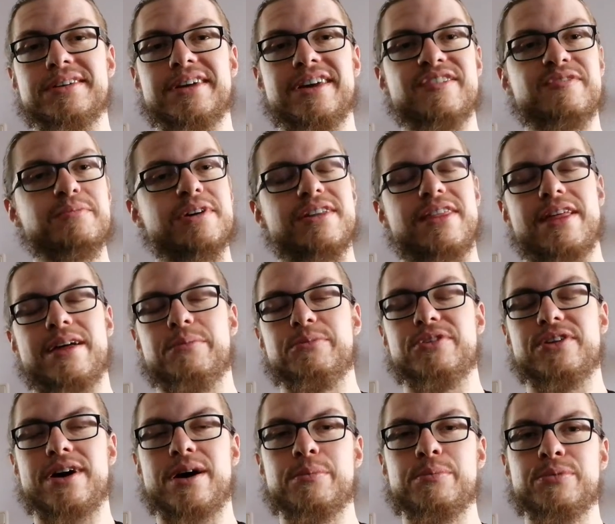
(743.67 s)
Give me a
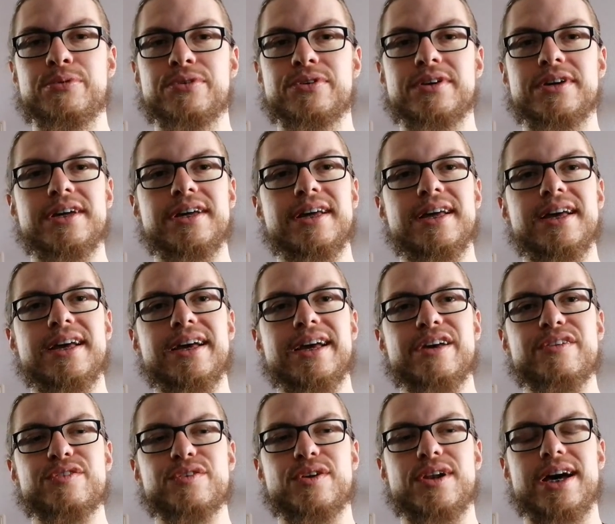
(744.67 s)
thumbs up
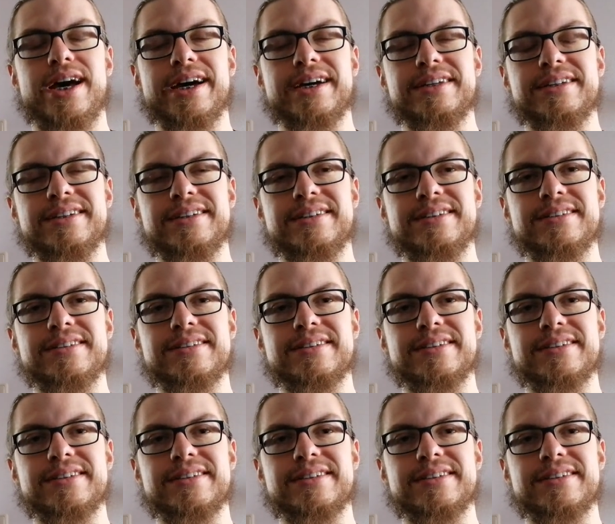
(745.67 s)
if you liked it.